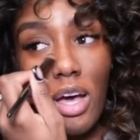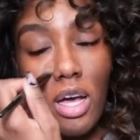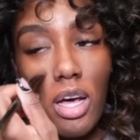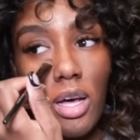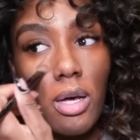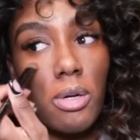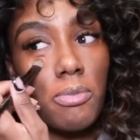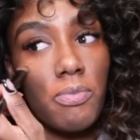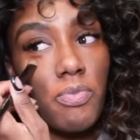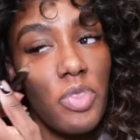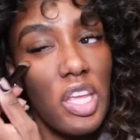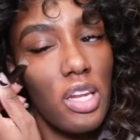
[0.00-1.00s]

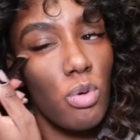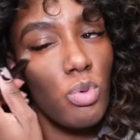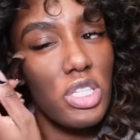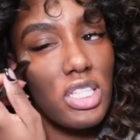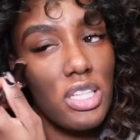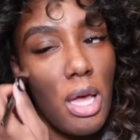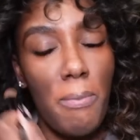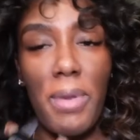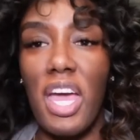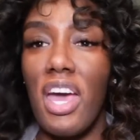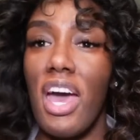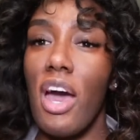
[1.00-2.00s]
Um, and it wasn't that
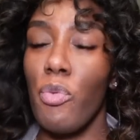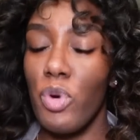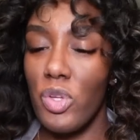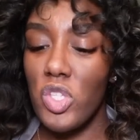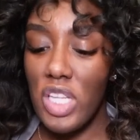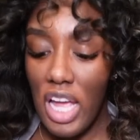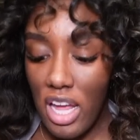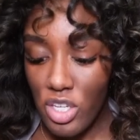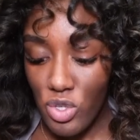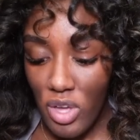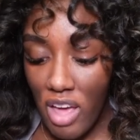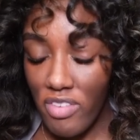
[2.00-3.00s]
bad. I will say I
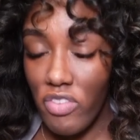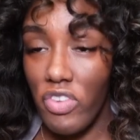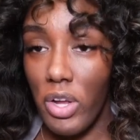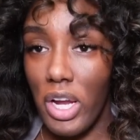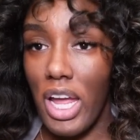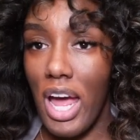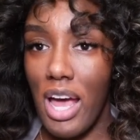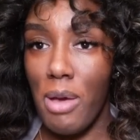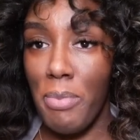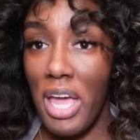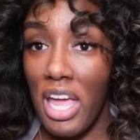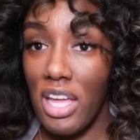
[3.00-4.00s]
do have a very high
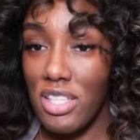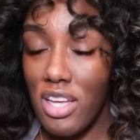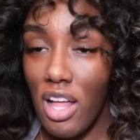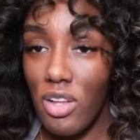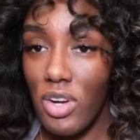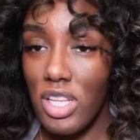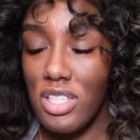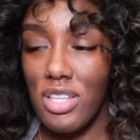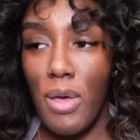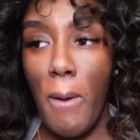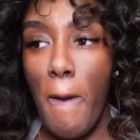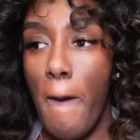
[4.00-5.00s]
pain tolerance
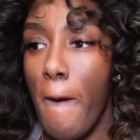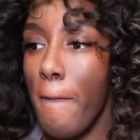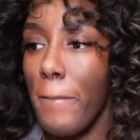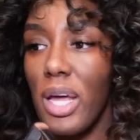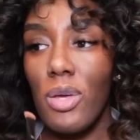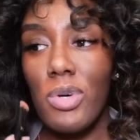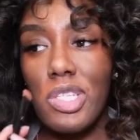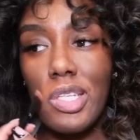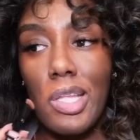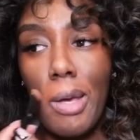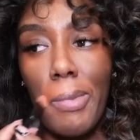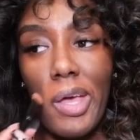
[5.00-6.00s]
but it wasn't that